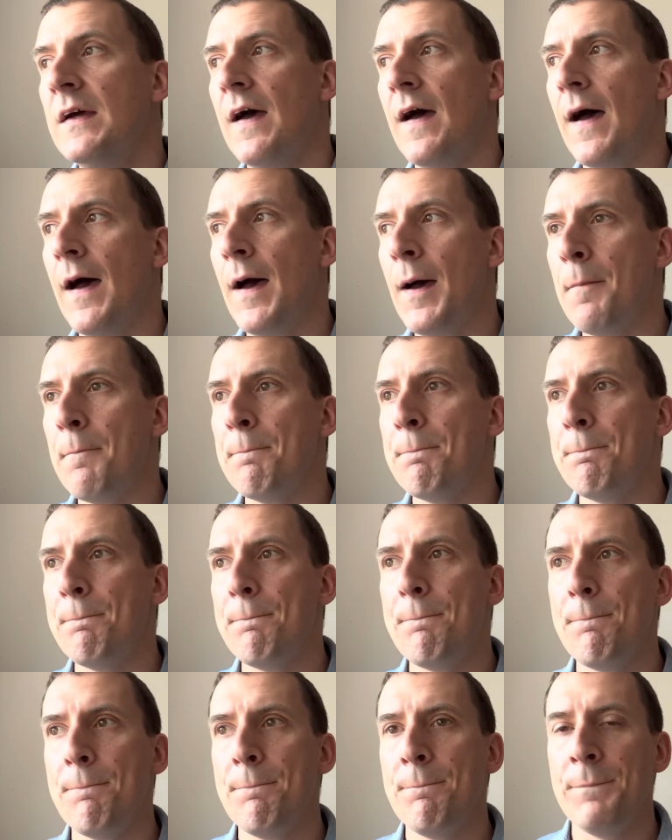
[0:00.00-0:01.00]

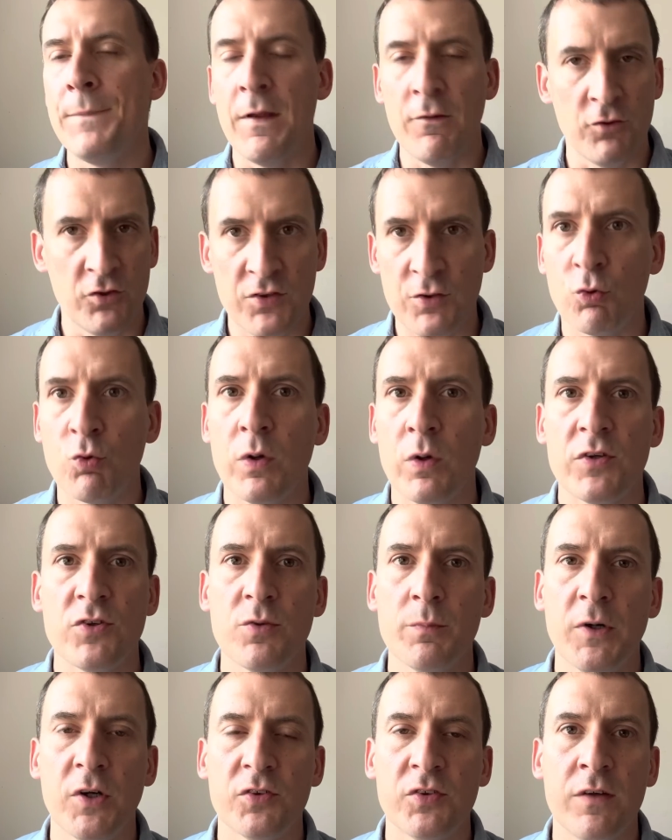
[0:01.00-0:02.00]
There are still question
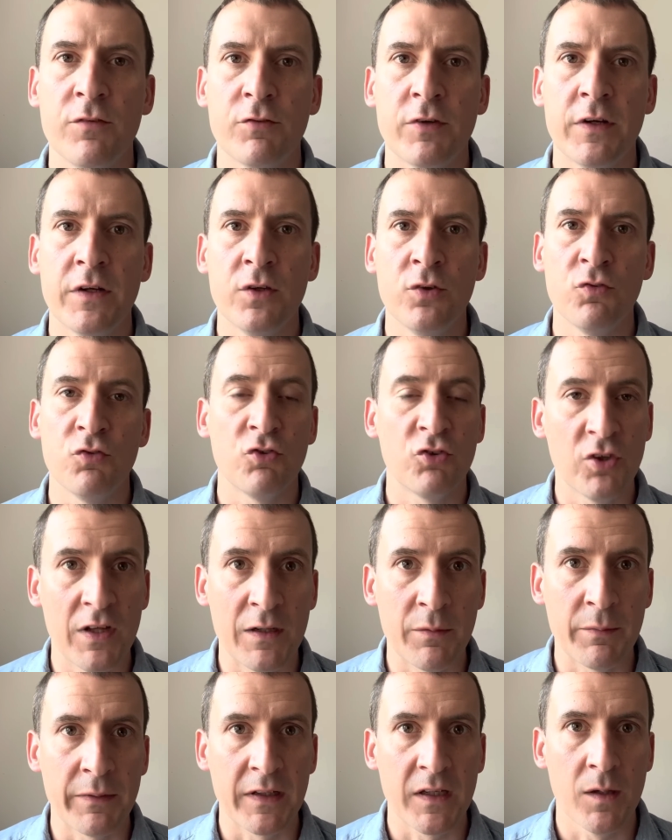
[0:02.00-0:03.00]
marks over Edu,
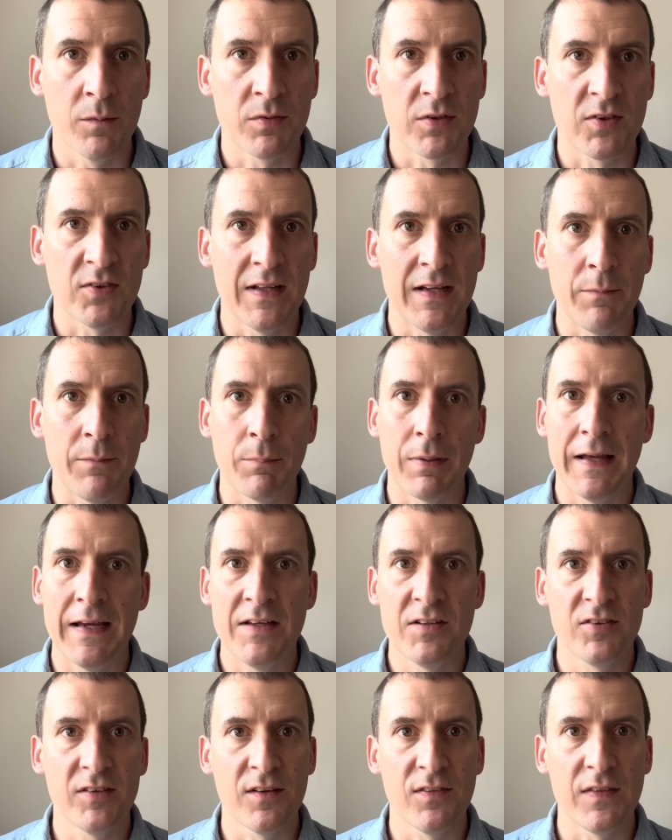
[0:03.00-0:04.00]
certainly when it comes to selling
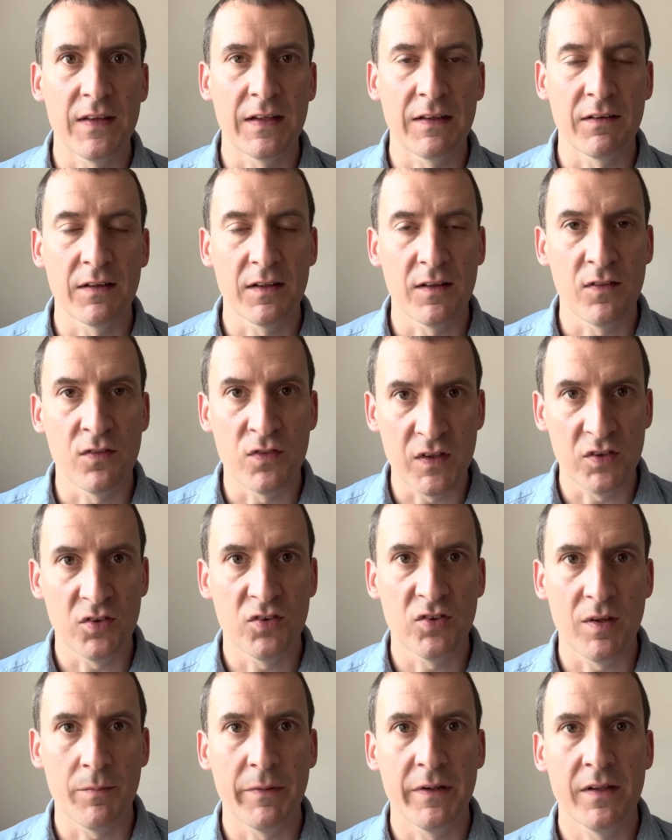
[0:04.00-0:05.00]
players, and I think this
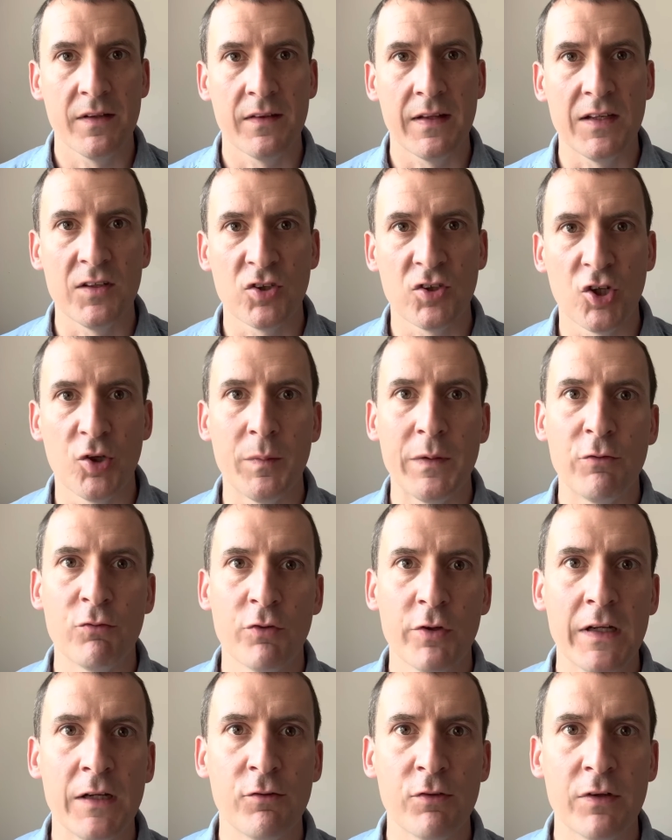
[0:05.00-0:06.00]
summer that is going to be
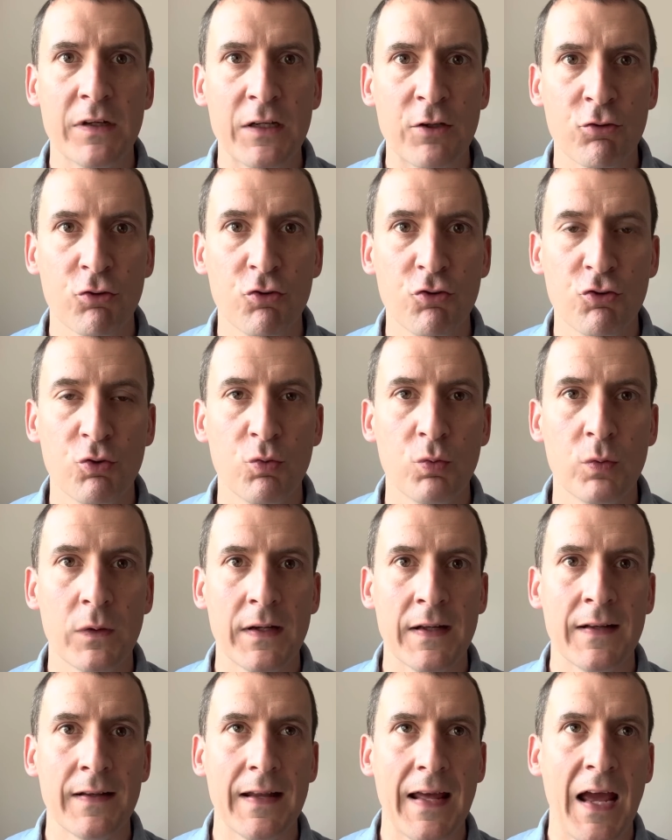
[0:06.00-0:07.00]
really, really crucial,
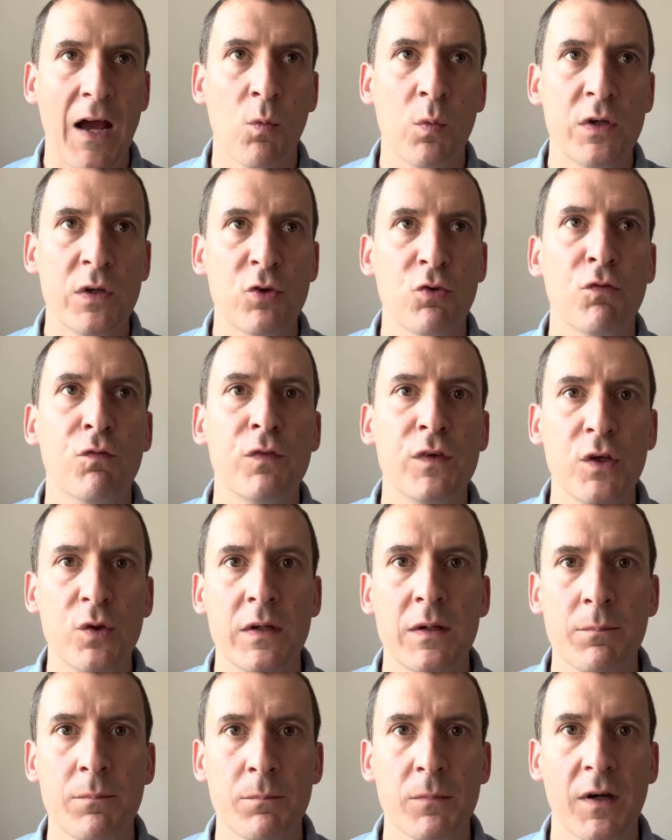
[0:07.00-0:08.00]
and how we all view
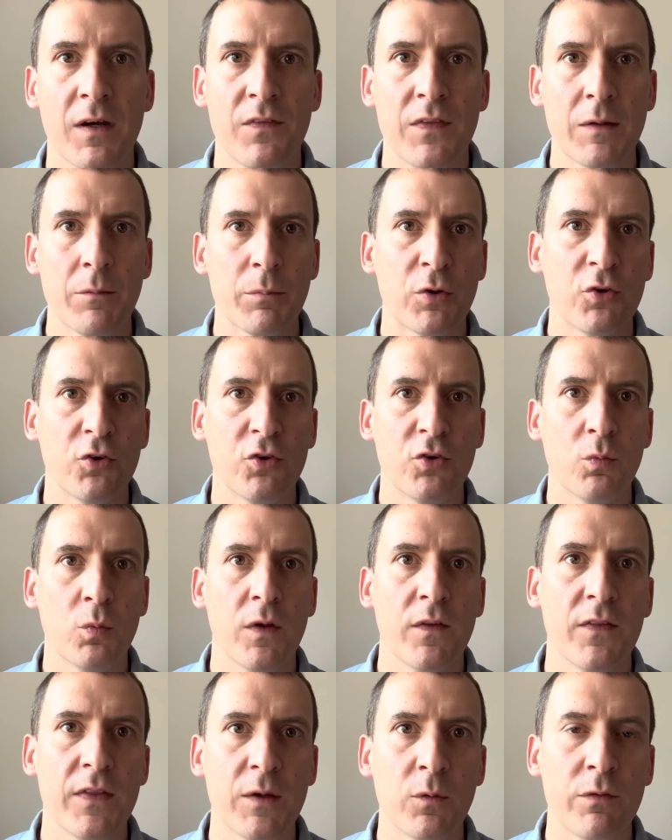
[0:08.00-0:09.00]
him, I think, because the
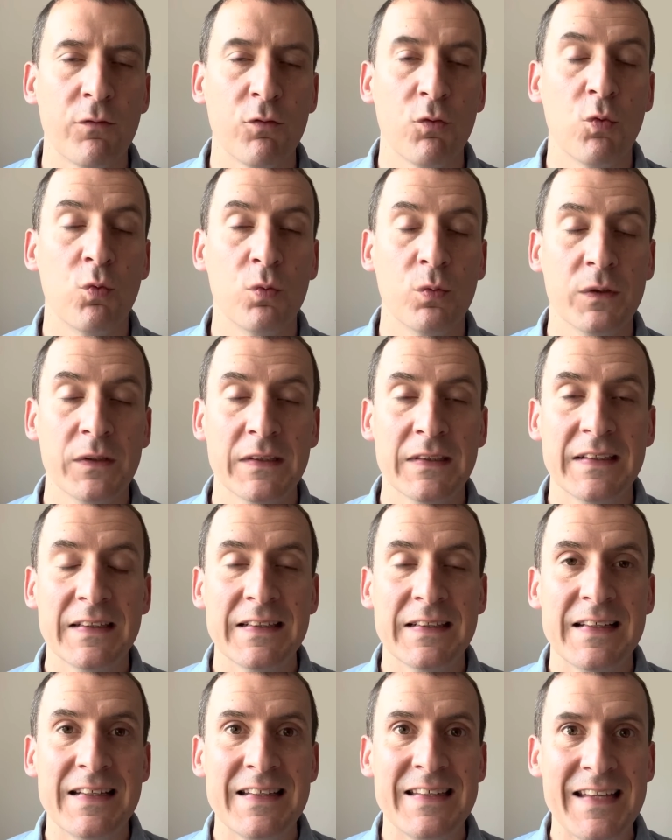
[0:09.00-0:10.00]
one thing we've all
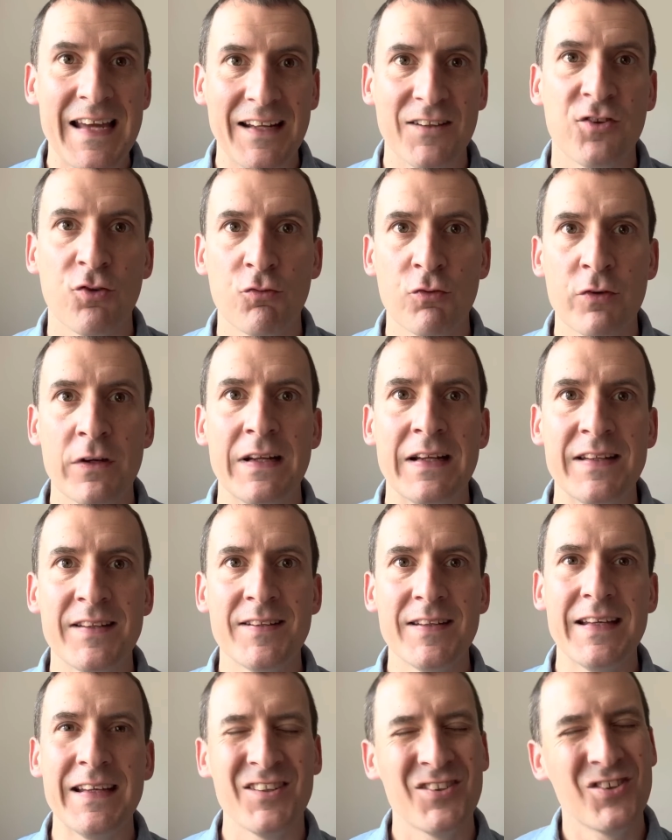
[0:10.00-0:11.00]
yet to really
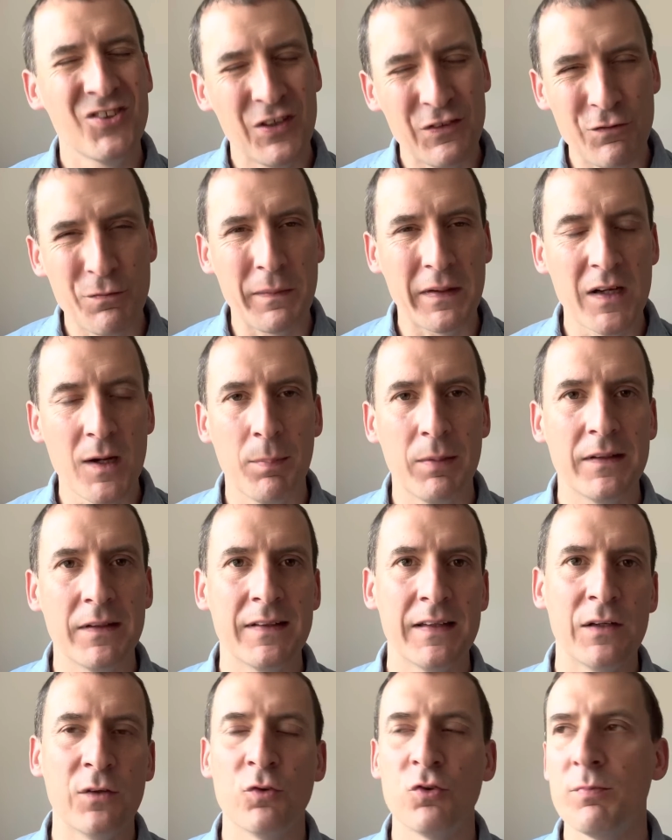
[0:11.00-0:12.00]
see, aside from a couple of
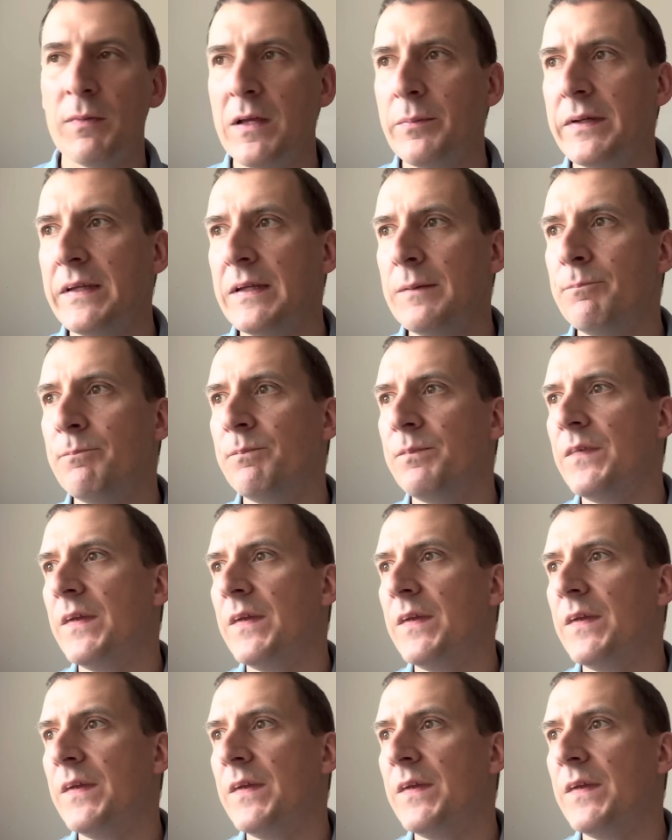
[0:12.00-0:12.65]
deals, maybe...